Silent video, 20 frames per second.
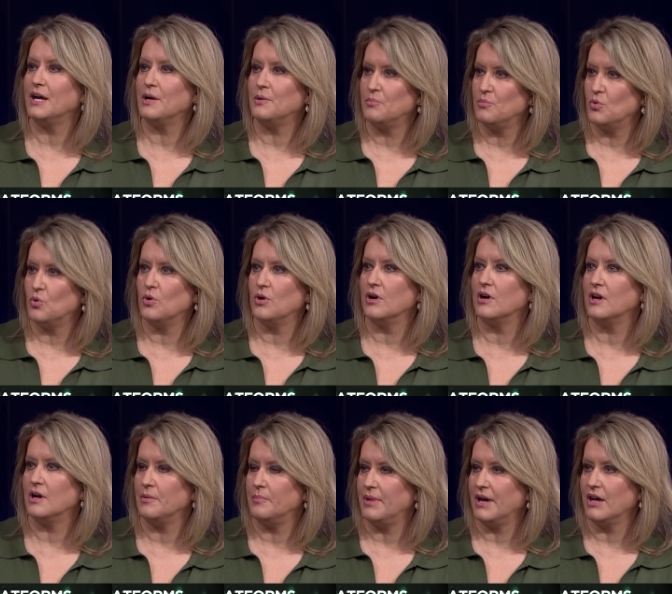out more
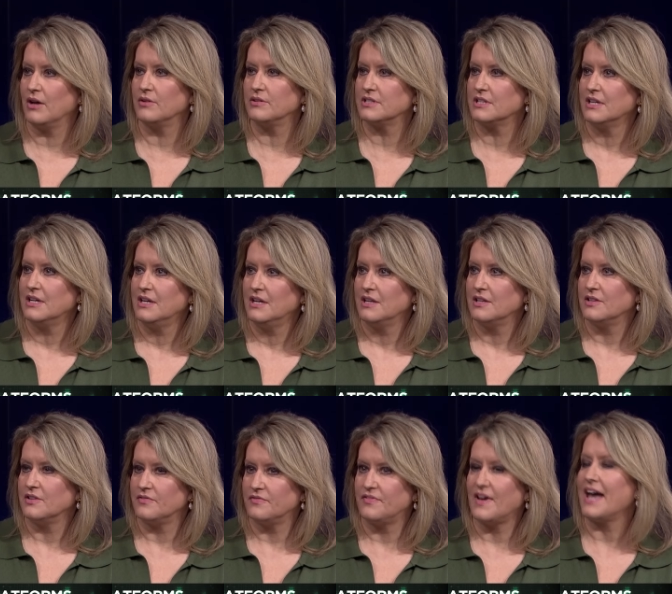about
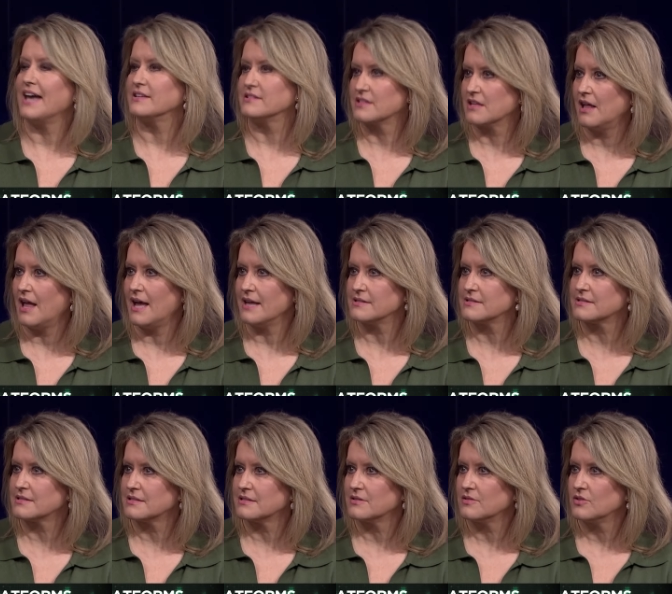the FAST
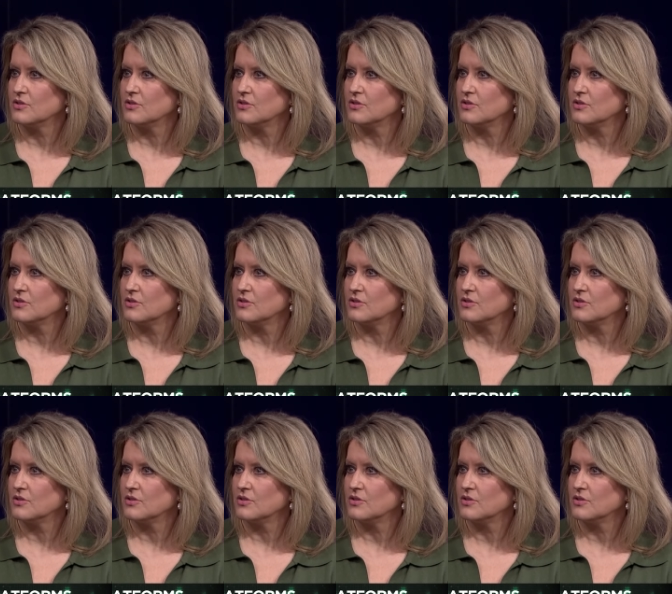class?